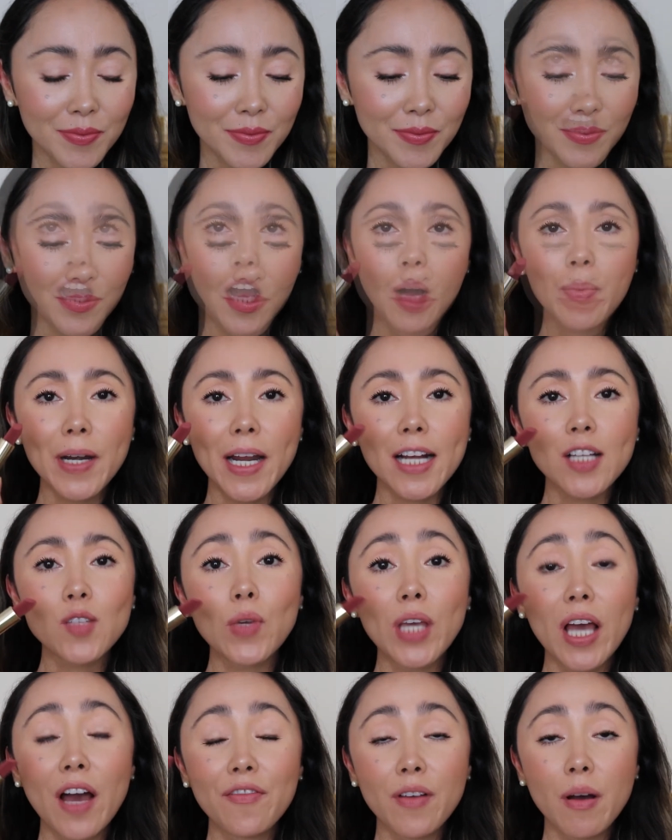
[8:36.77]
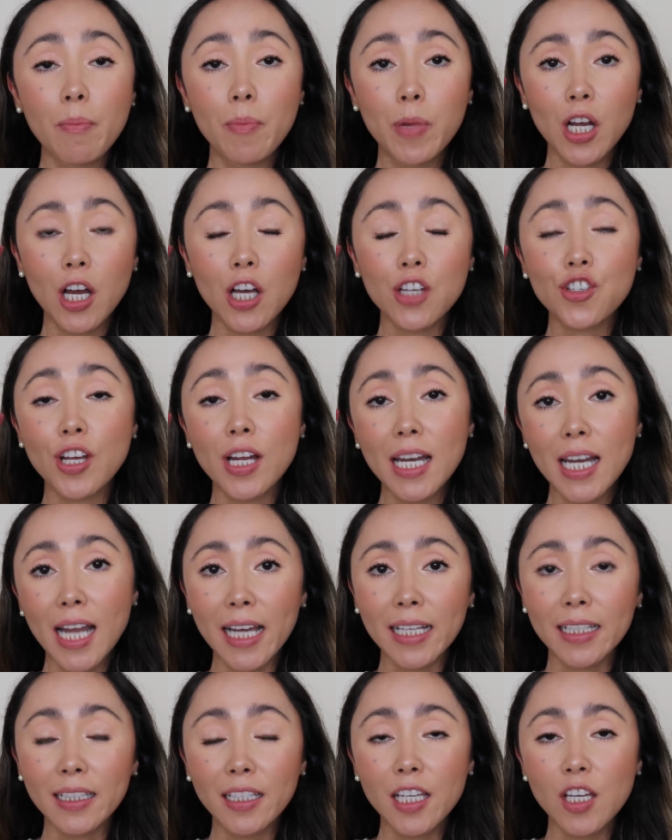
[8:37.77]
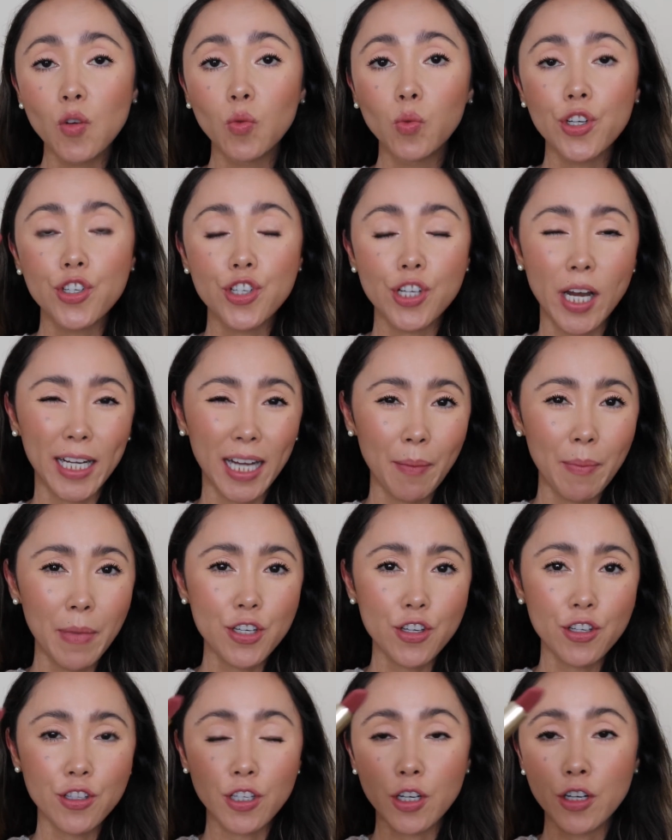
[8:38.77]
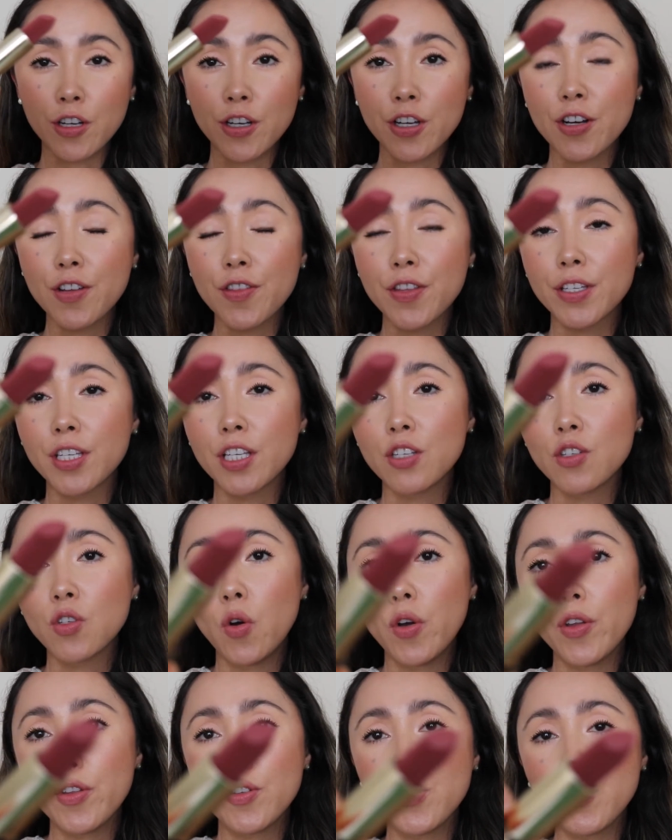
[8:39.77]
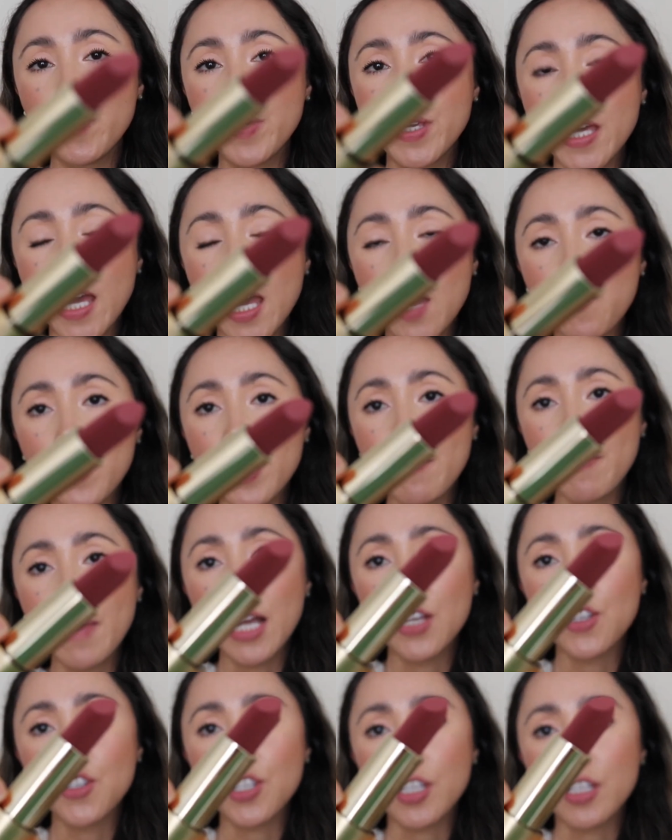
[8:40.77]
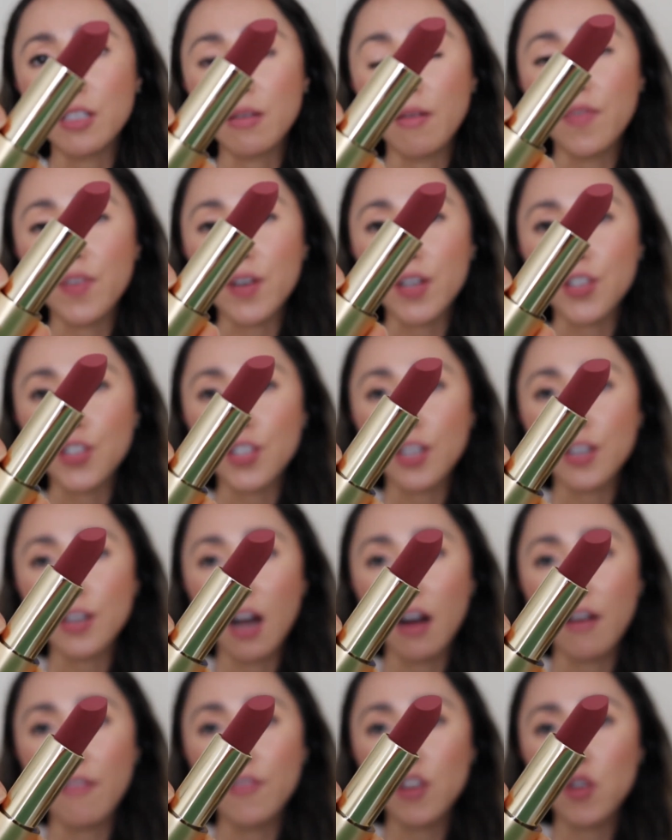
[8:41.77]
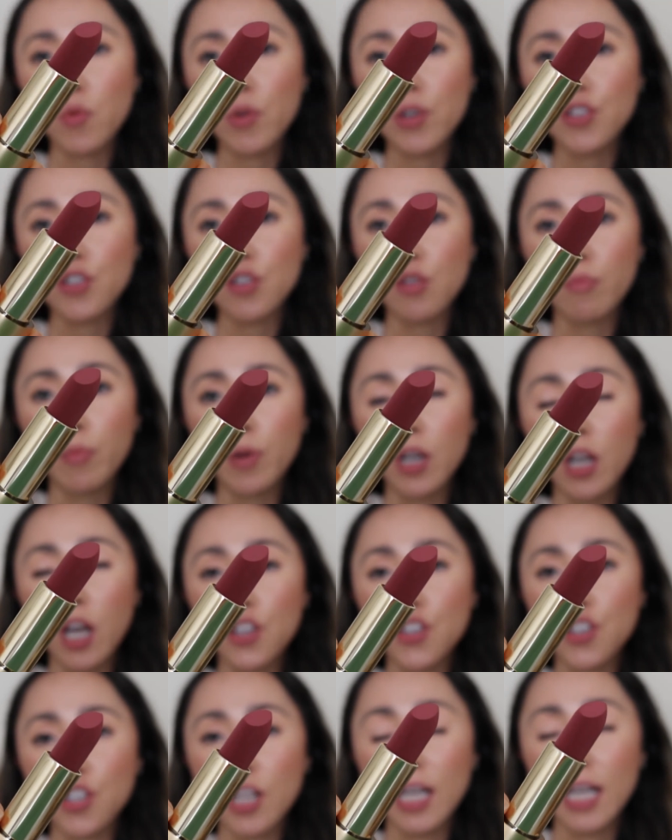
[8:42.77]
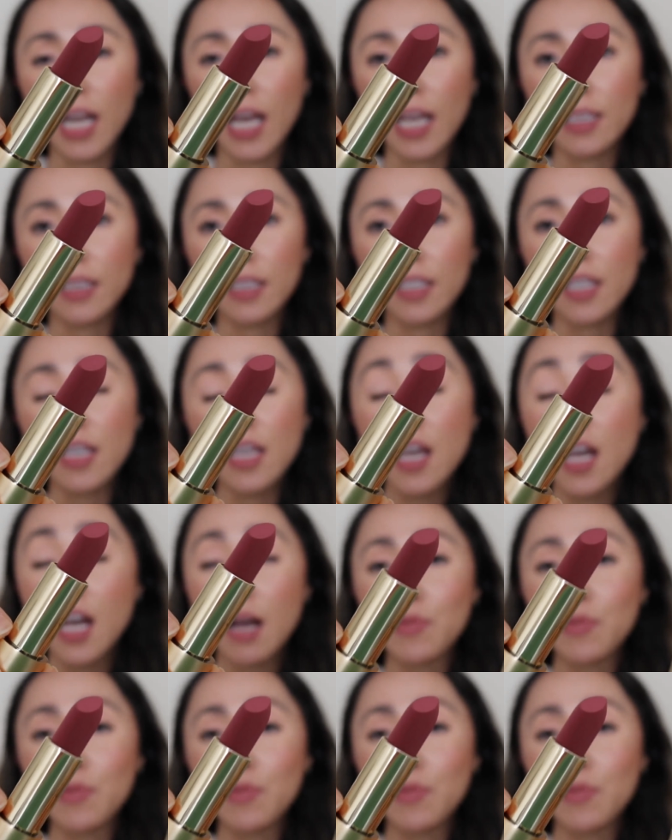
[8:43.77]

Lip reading: Up next, we have Blush Lightly, which, like I mentioned earlier, this is going to be a reimagined version of the original Blush Lightly.